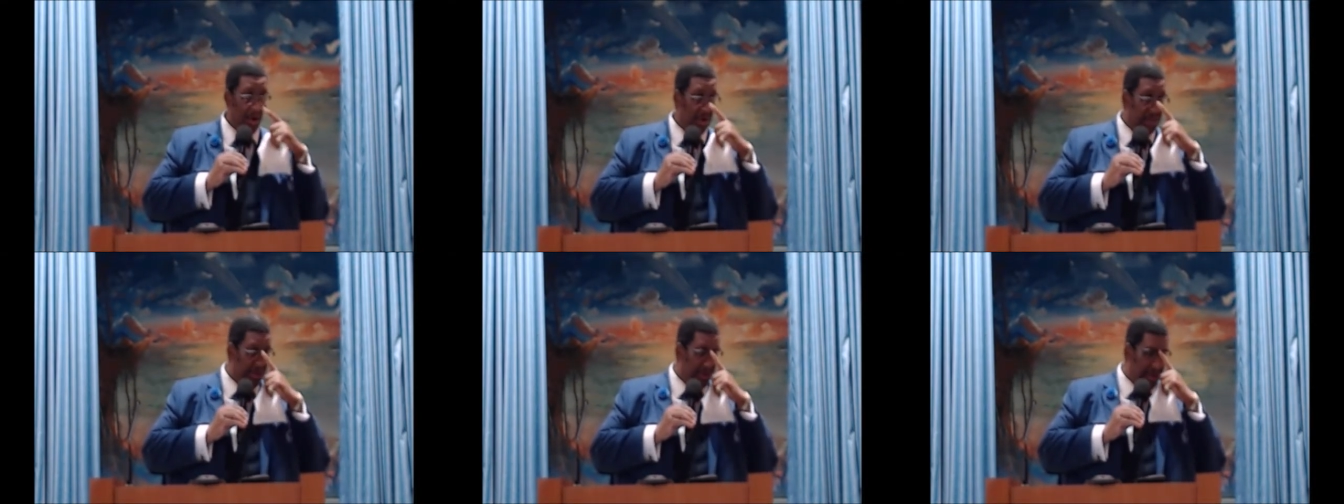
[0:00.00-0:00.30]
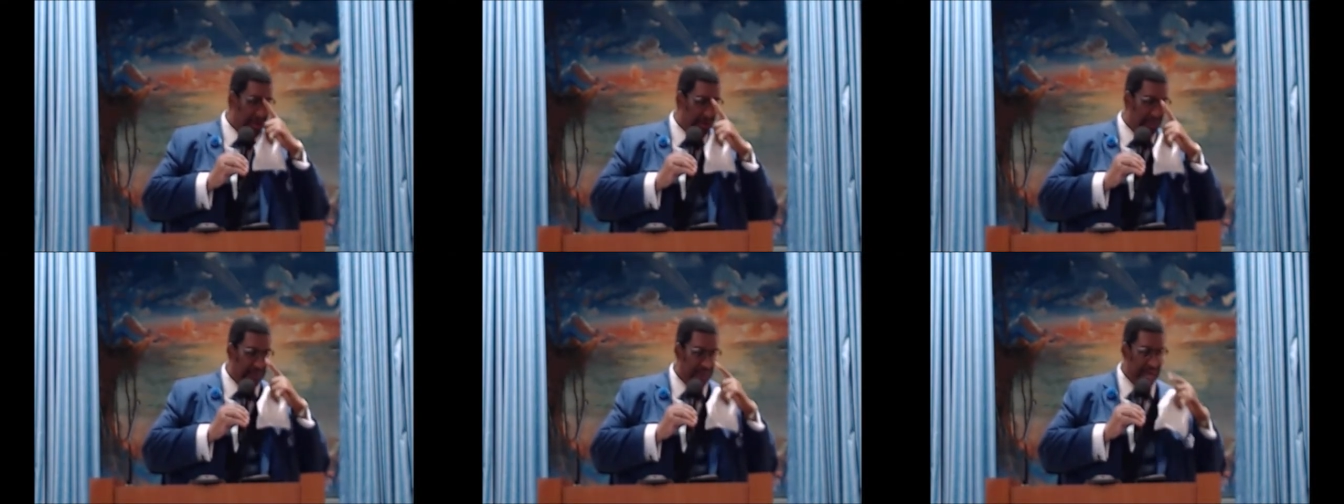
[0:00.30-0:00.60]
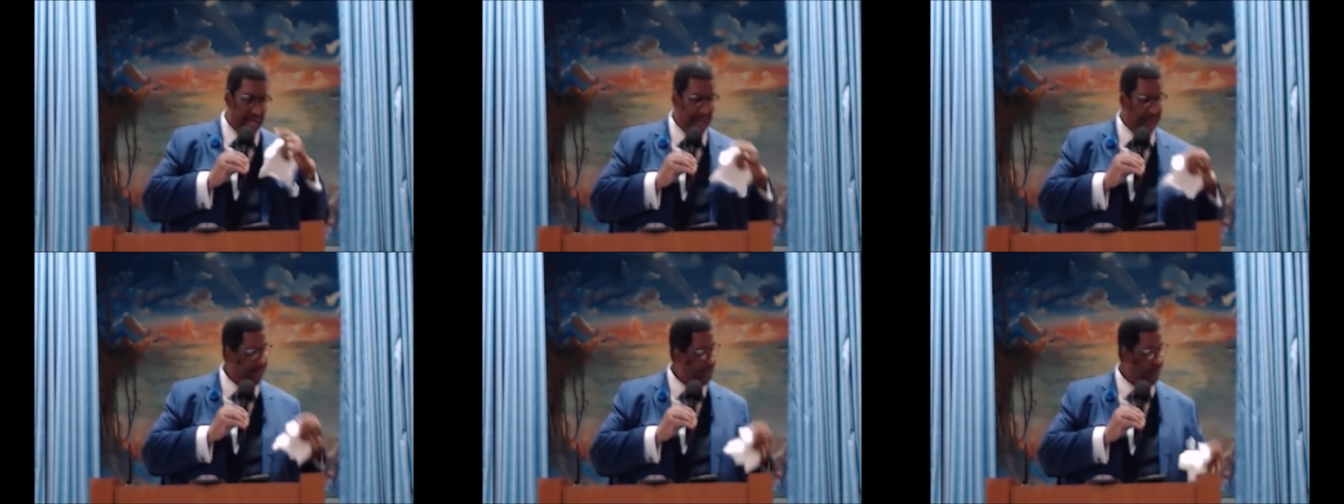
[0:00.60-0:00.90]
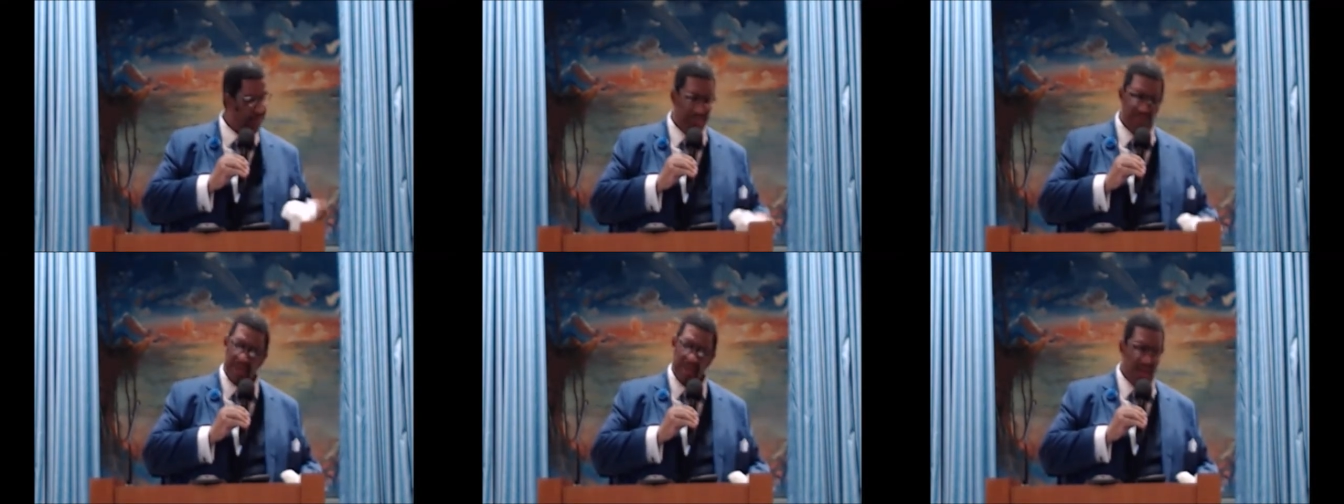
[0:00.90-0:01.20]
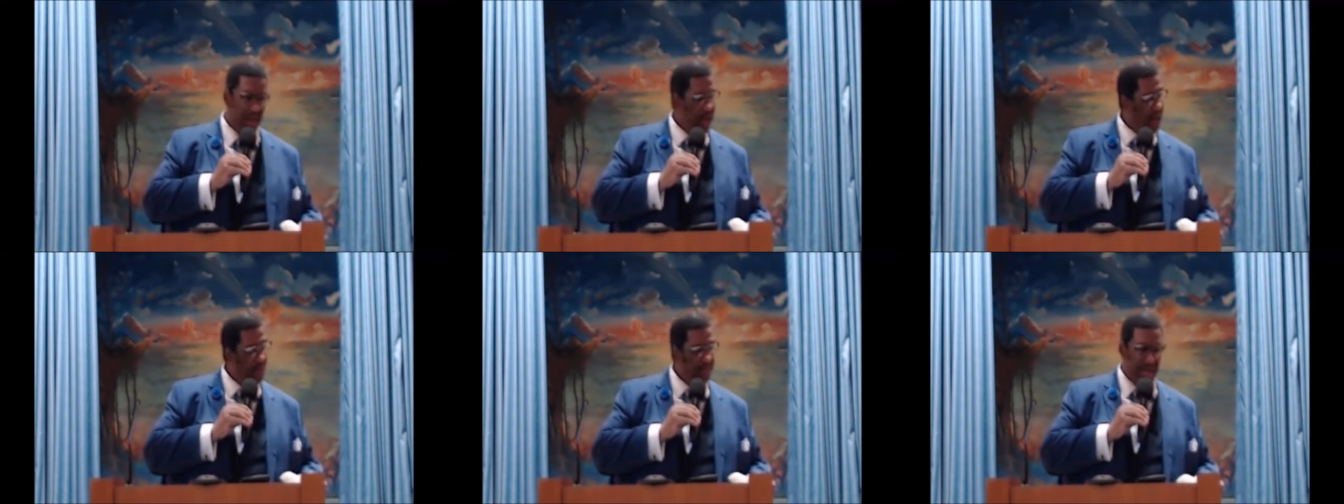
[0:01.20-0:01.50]
to his feet,
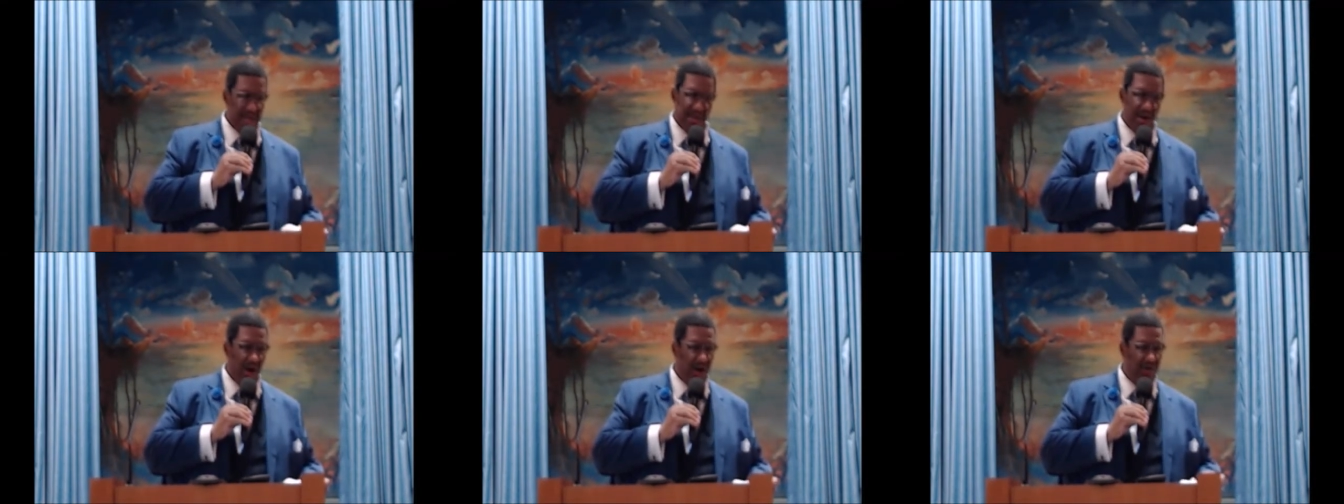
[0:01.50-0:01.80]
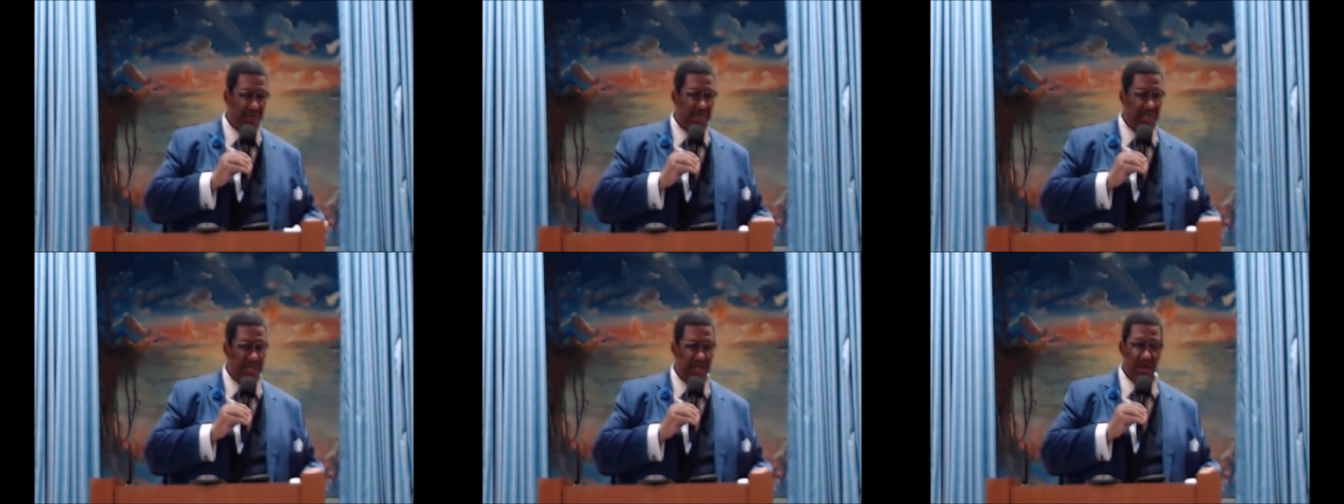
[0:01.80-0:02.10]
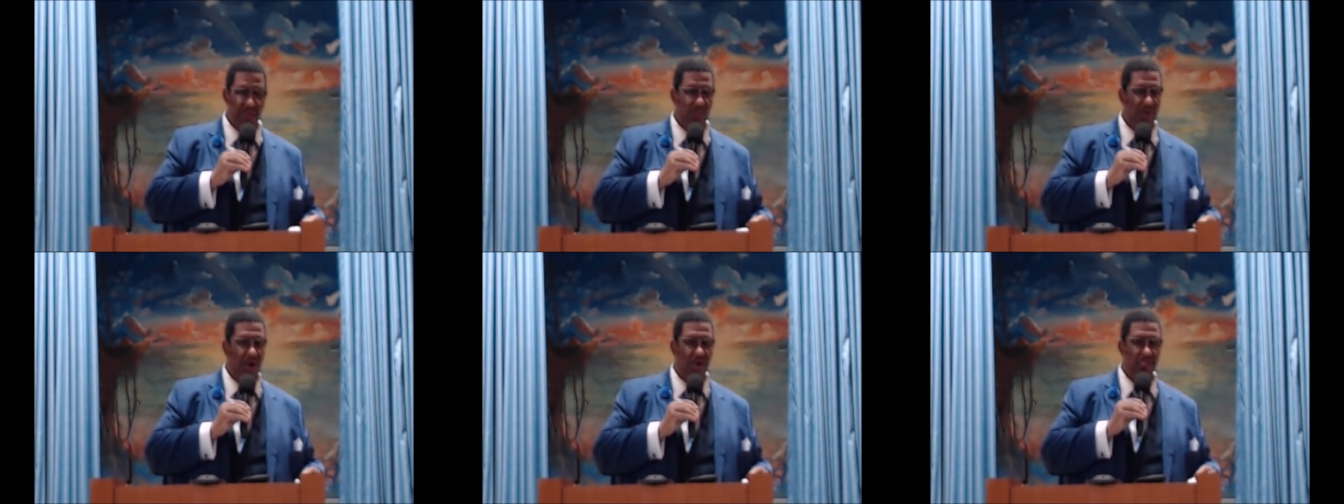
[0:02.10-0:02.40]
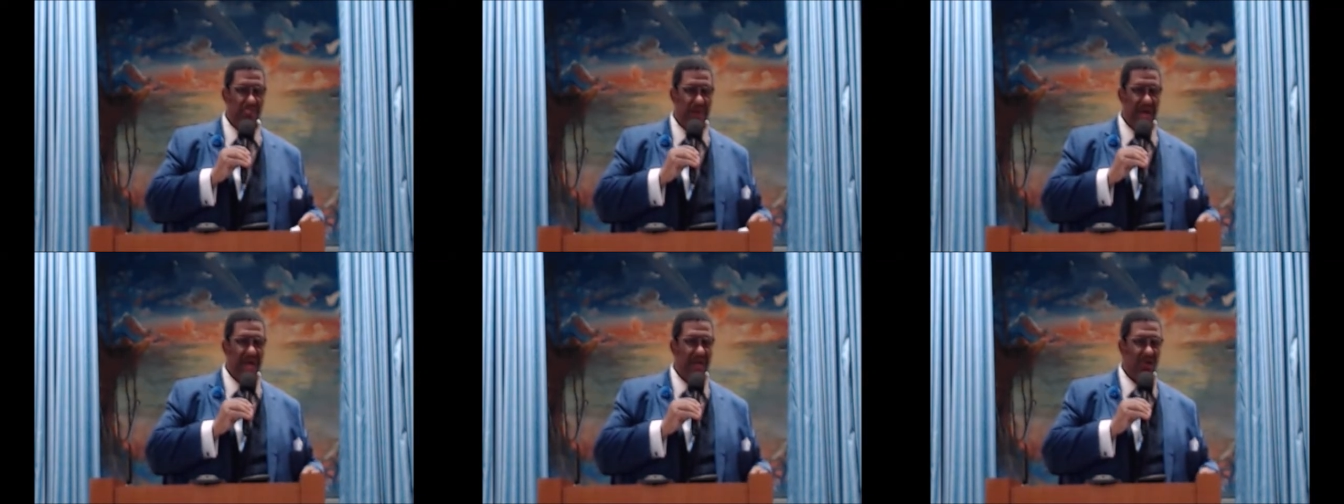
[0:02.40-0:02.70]
because he didn't want man